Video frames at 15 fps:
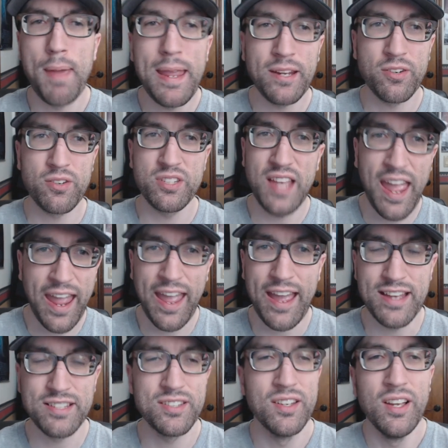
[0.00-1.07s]
Pinker's
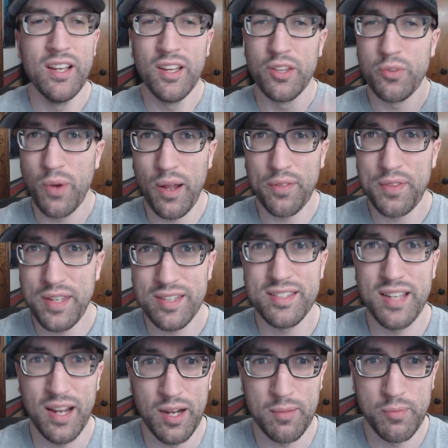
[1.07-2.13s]
ass throughout the
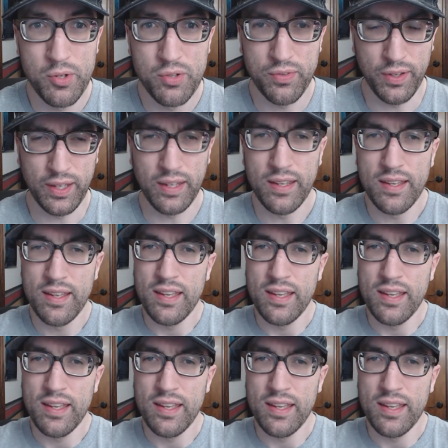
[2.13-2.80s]
entire movie.